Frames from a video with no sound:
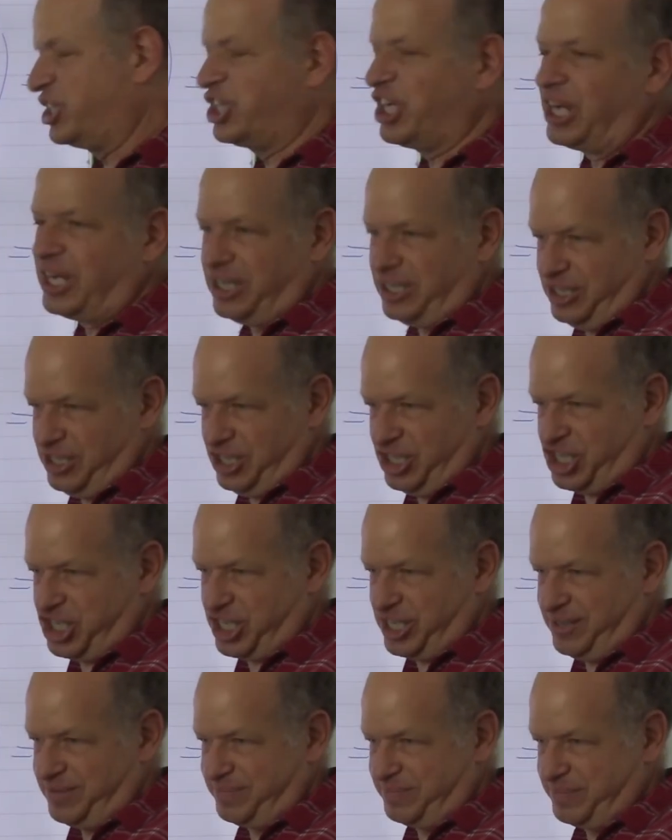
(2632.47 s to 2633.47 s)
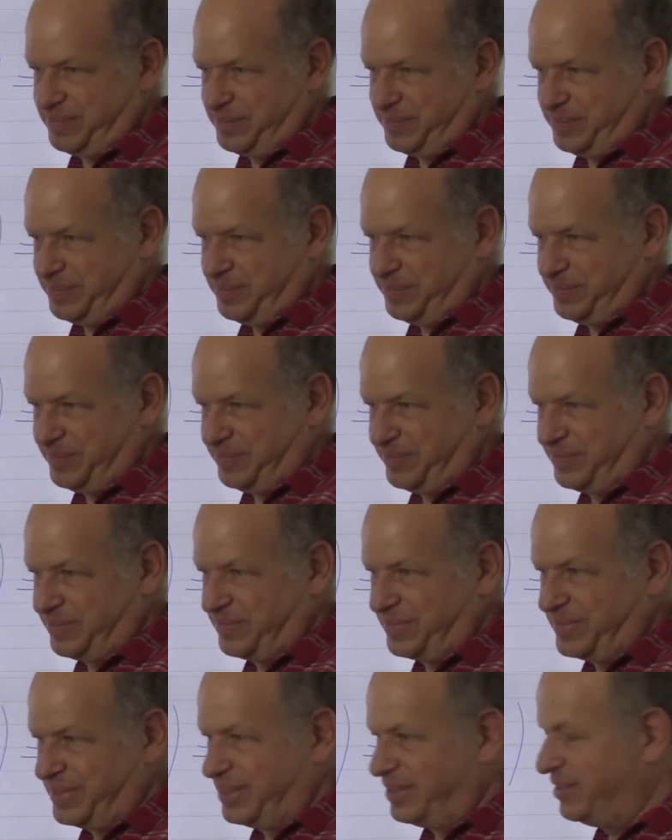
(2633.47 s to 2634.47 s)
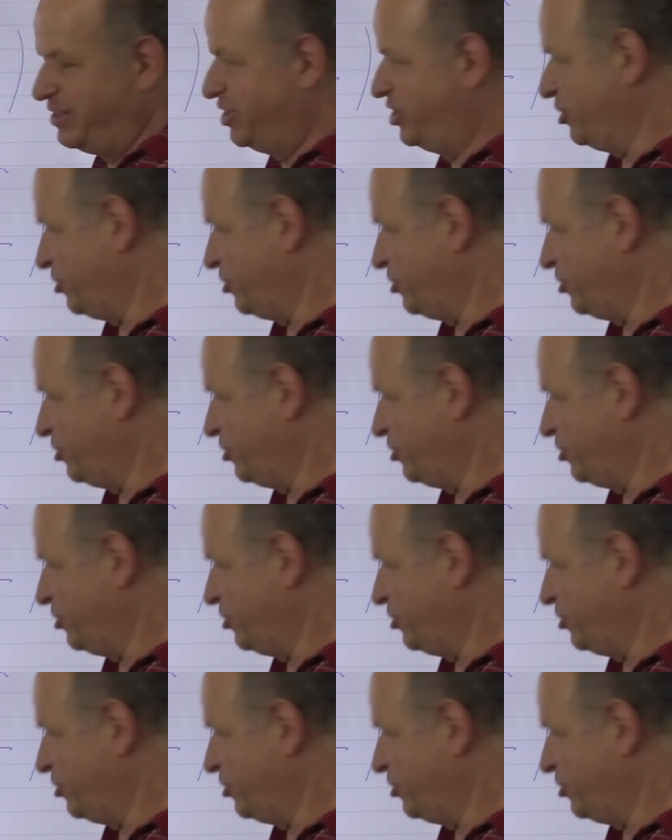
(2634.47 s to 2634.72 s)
change? So